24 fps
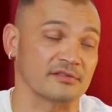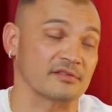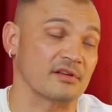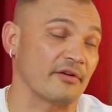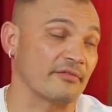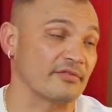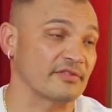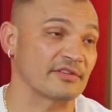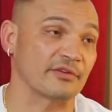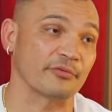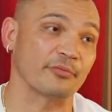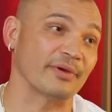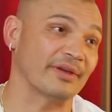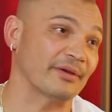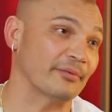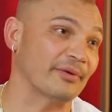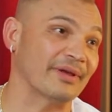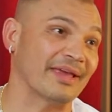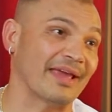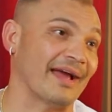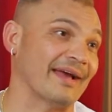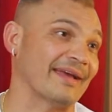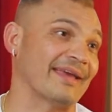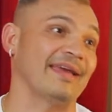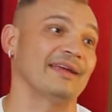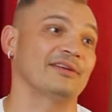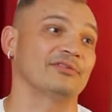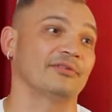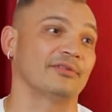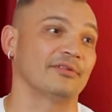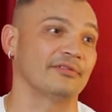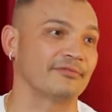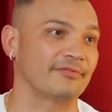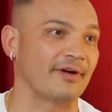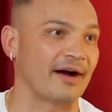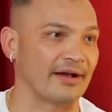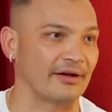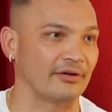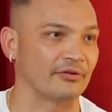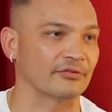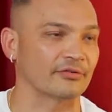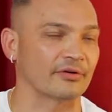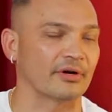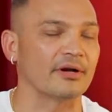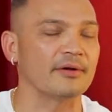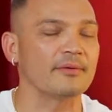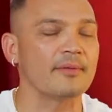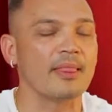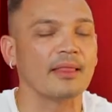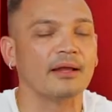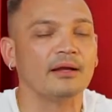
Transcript: obviously I can't do the files, right?